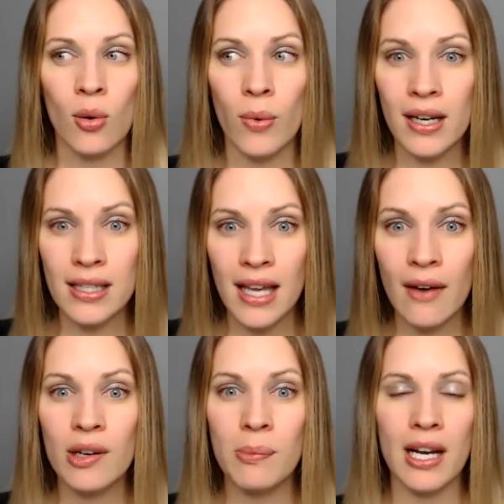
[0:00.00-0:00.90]
What does
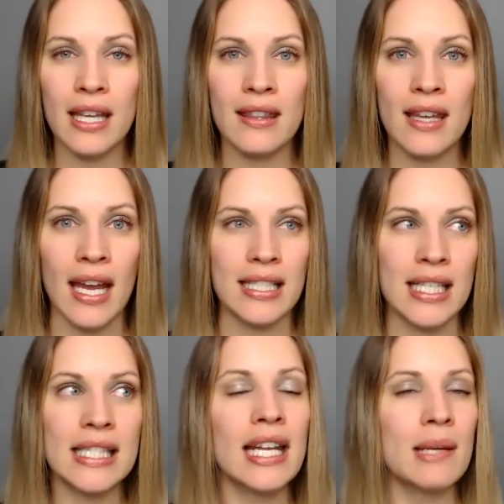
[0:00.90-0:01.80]
everybody think?
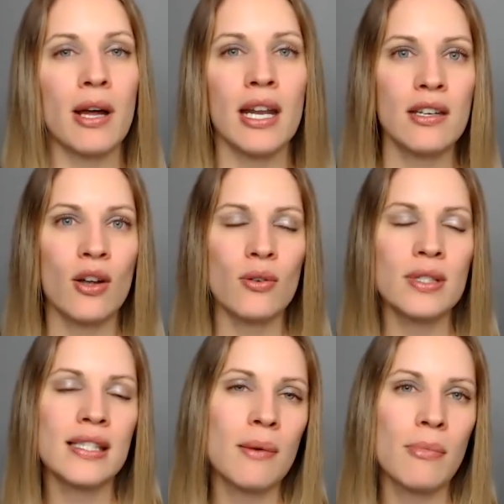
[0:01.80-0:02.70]
Does anybody know
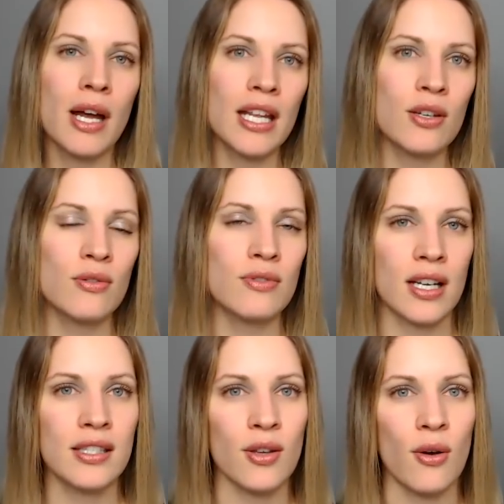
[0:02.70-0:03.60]
somebody who
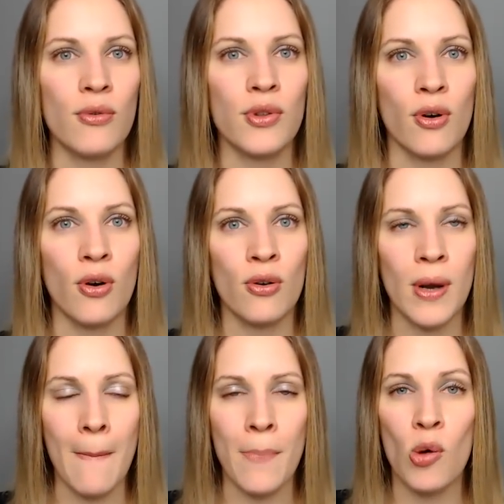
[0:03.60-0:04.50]
does own their
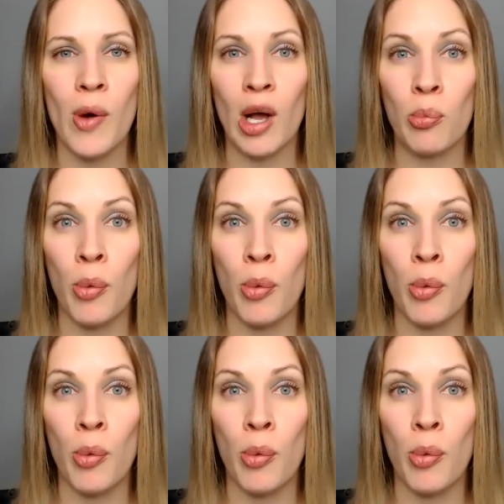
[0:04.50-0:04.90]
own mobile